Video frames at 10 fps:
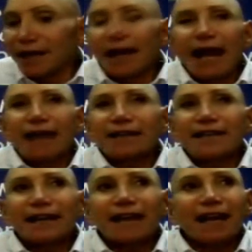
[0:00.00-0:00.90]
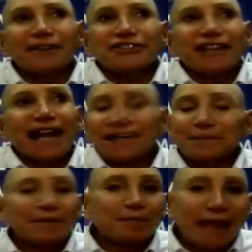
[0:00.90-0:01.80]
and the technology hasn't
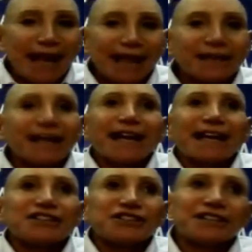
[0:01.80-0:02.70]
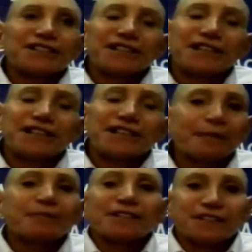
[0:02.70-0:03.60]
been bad. It's just the
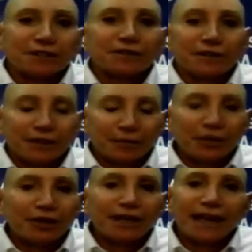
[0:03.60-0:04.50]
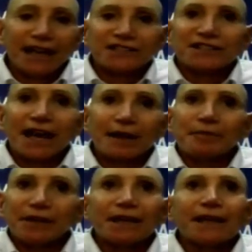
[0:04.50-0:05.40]
acceptance in their community has
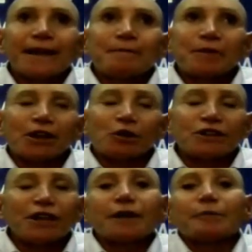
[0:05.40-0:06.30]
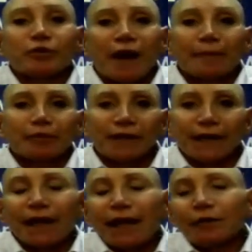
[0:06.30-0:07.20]
not been done
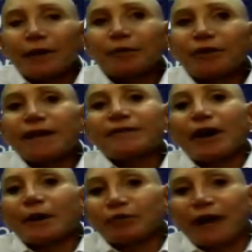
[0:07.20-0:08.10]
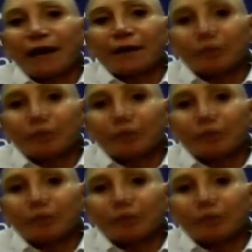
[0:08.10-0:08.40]
properly. We believe our product,